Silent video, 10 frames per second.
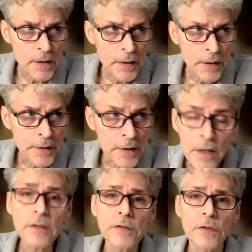the
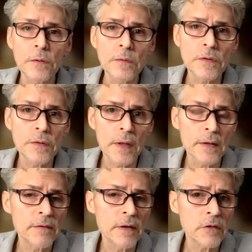youngest students that
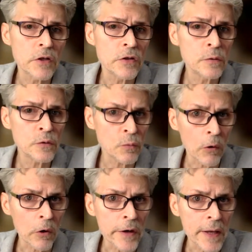have ever used
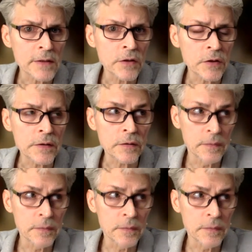WordEngine